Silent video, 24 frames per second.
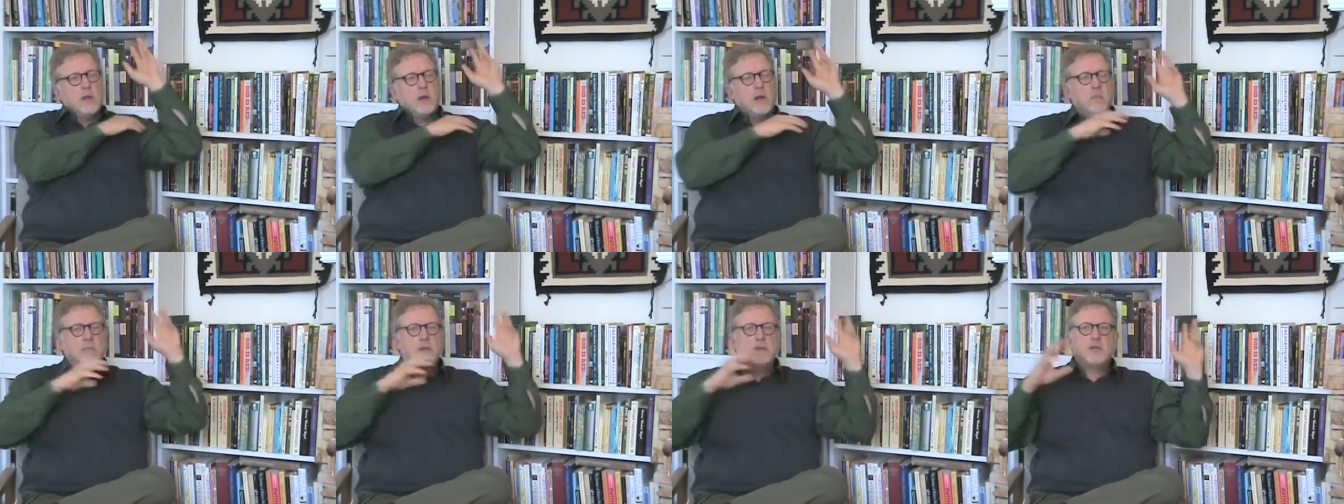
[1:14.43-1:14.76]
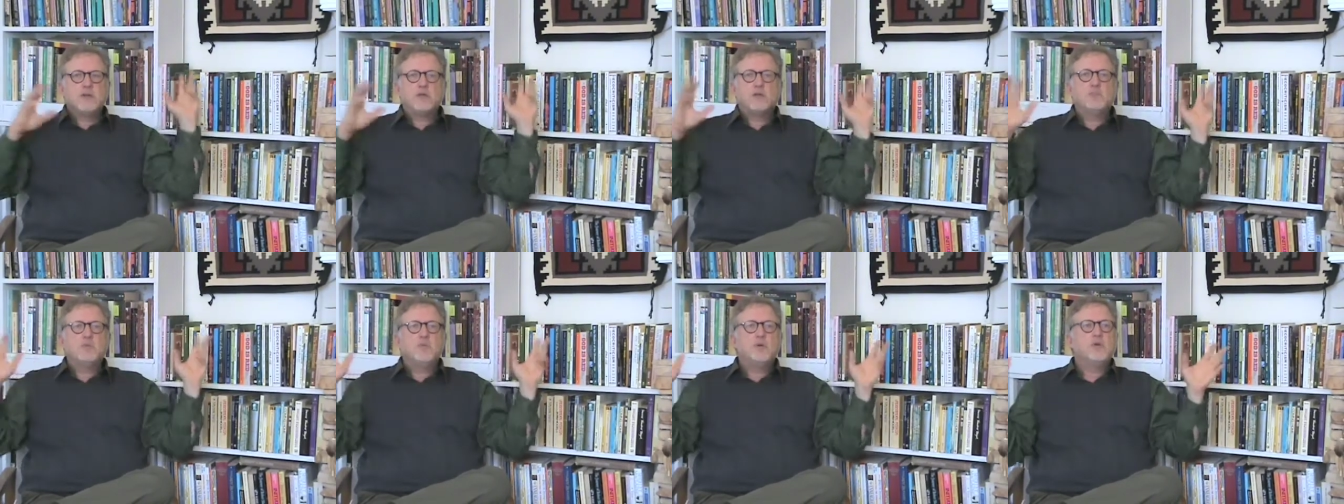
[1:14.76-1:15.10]
I'm in
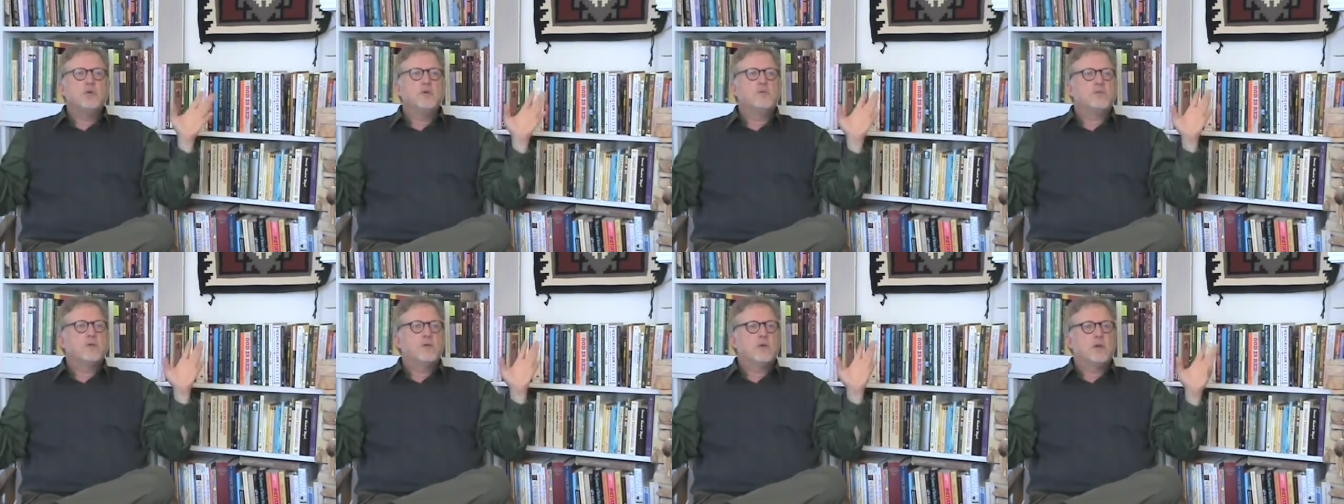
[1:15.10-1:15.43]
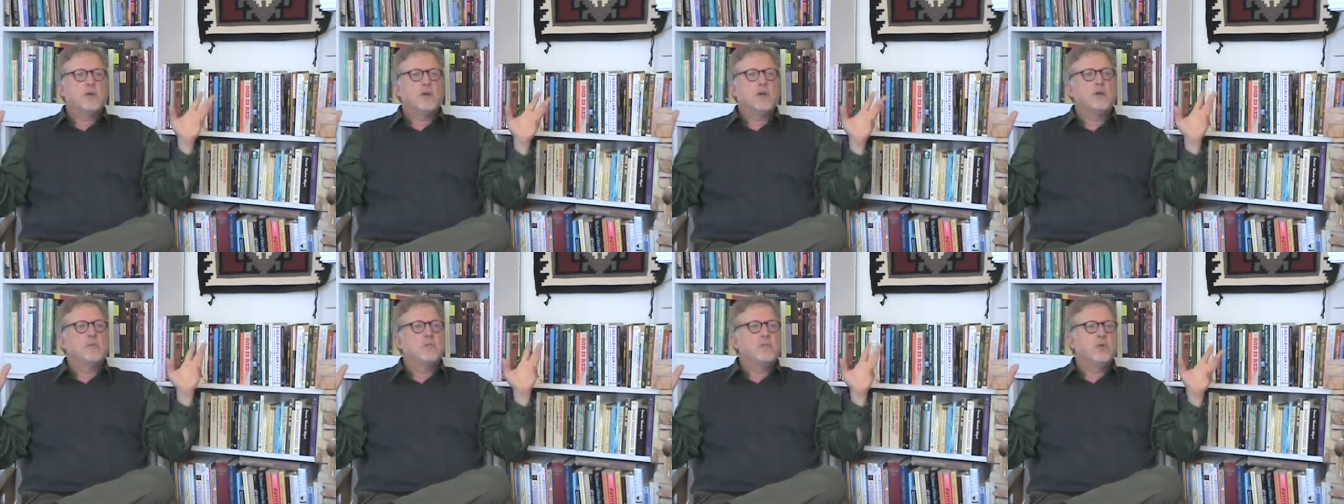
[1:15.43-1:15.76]
this beautiful,
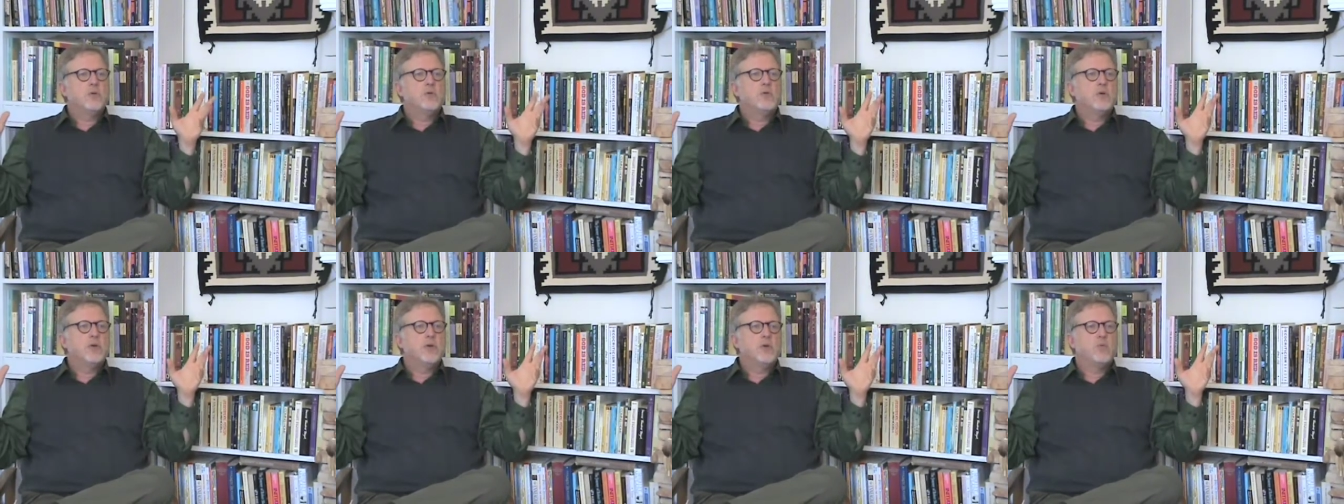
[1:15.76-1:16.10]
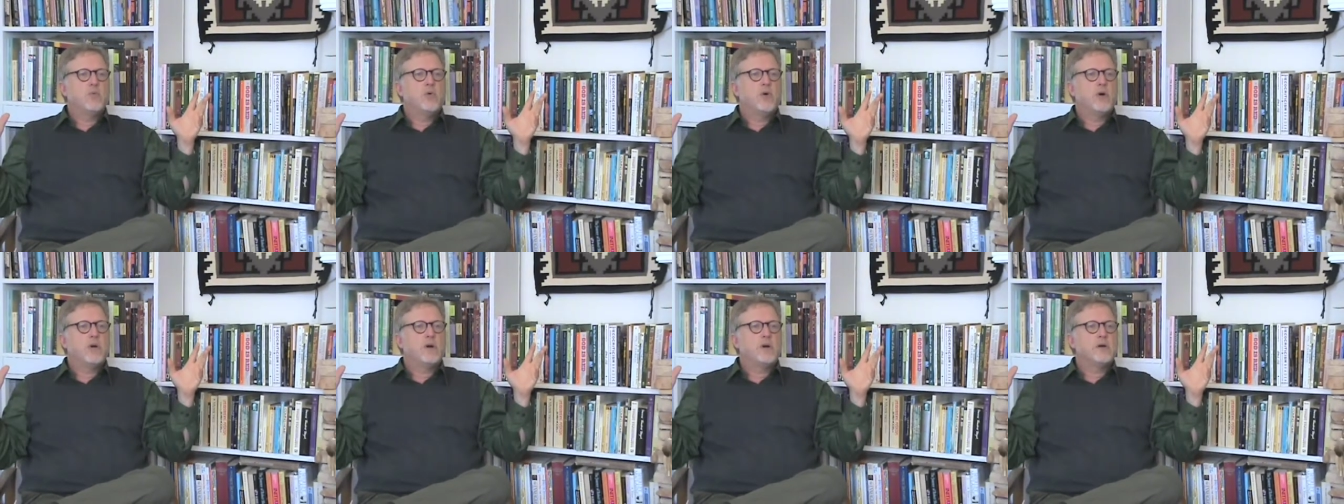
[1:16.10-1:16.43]
clear
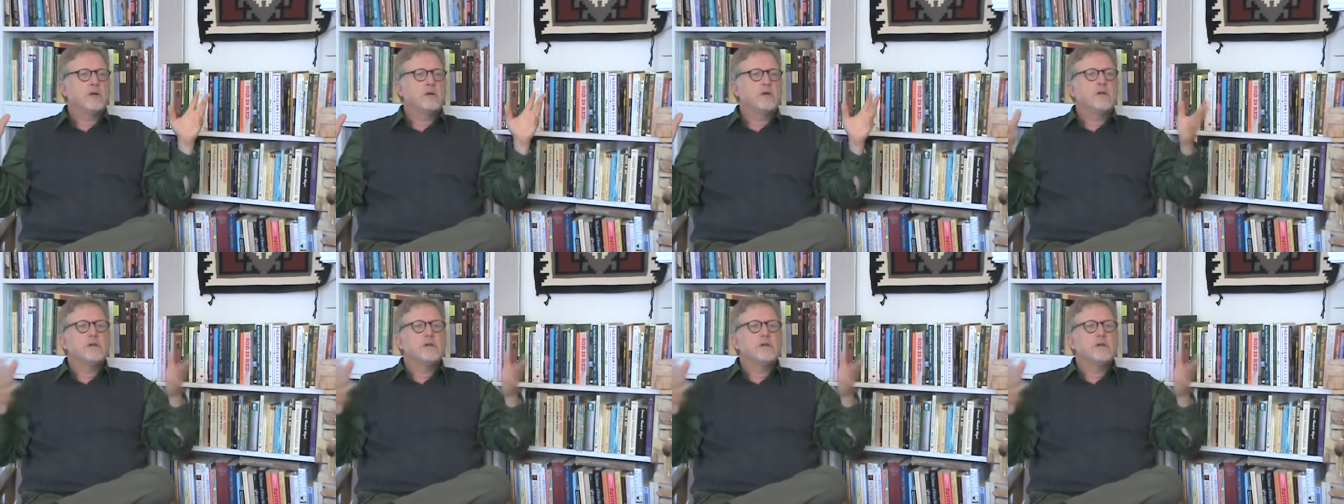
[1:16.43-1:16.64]
blue-green water,